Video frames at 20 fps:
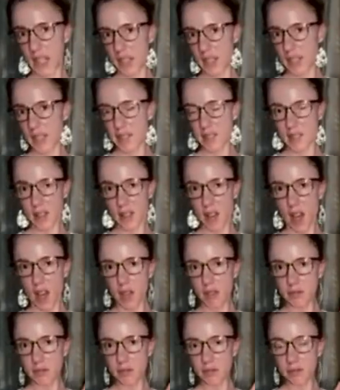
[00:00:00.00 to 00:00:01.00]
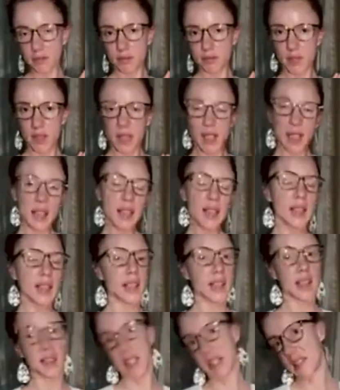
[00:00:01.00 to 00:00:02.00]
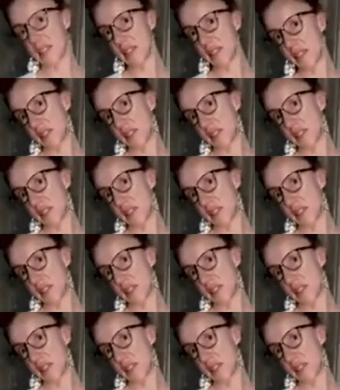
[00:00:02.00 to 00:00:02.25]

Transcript: and dusted off and like